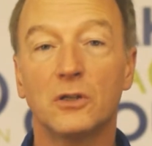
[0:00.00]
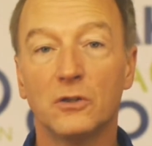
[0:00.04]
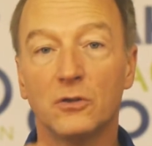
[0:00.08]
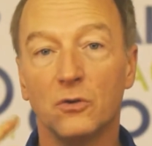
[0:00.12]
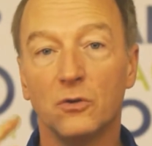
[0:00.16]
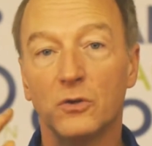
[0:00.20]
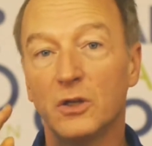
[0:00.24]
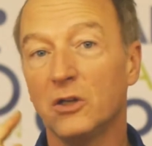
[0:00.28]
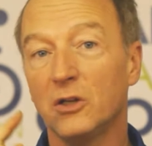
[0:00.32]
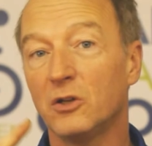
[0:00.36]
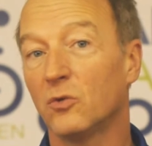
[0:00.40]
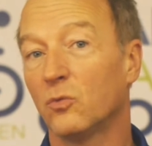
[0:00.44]

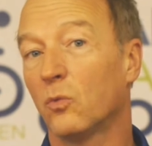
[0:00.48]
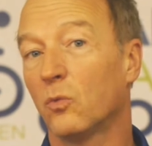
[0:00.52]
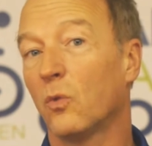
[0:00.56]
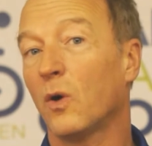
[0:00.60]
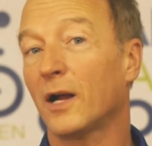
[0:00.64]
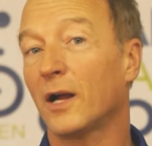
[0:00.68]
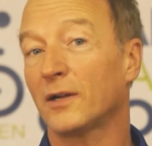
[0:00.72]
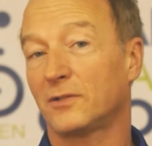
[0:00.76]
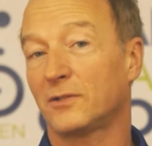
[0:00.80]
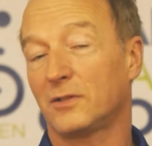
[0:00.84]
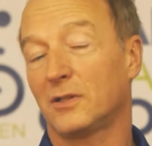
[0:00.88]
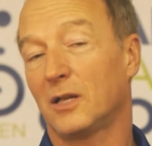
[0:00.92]
need to
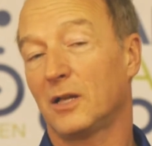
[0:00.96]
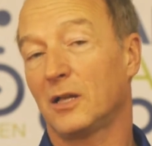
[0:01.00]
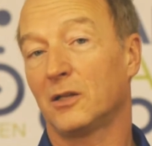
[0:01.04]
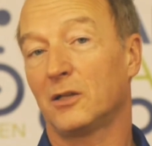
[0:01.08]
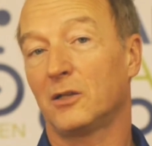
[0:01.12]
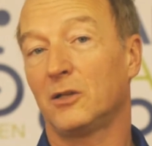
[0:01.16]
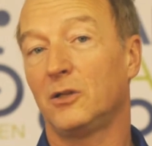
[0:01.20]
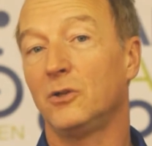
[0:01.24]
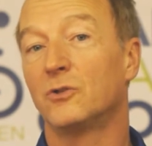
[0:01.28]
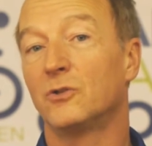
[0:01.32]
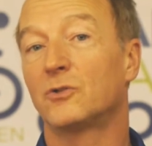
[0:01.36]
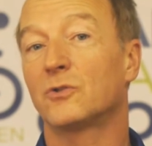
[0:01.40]
watch that
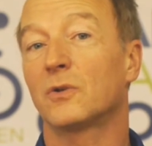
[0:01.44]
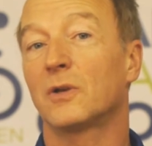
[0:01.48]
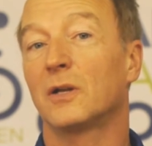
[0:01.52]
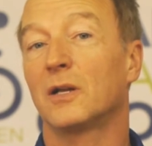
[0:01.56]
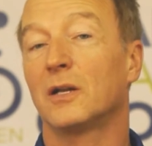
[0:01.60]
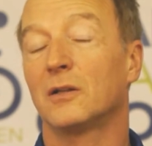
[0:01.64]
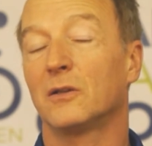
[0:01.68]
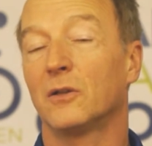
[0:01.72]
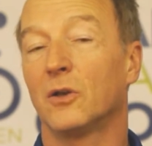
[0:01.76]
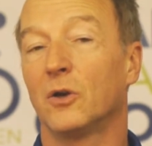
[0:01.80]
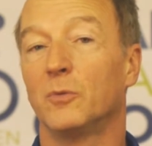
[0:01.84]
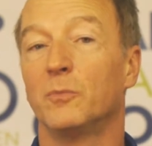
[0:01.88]
acute
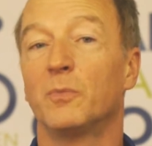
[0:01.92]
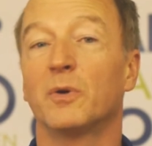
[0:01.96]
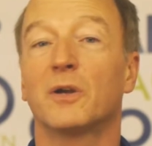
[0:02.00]
training load,